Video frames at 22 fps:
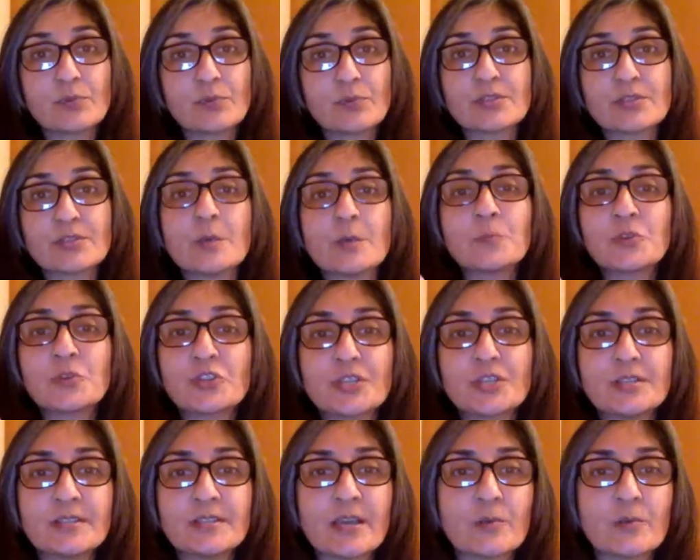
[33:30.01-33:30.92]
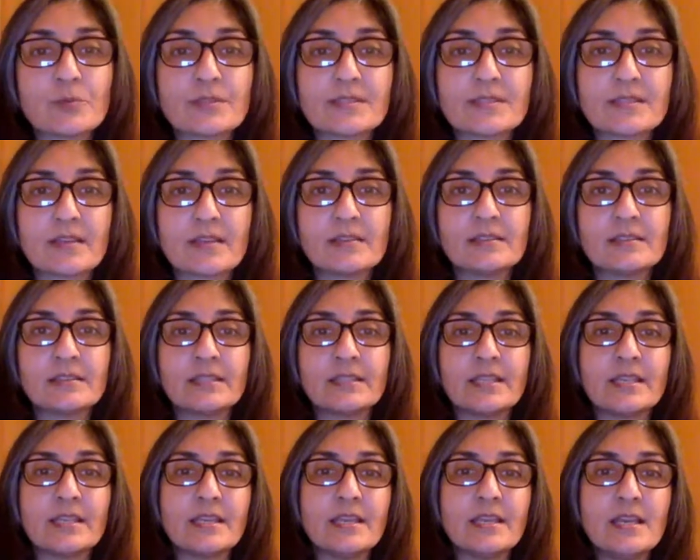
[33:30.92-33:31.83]
presumption that was
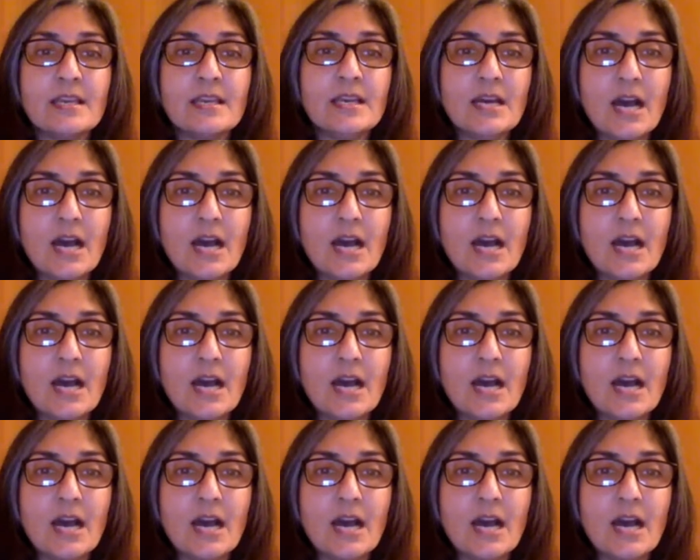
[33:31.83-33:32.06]
suddenly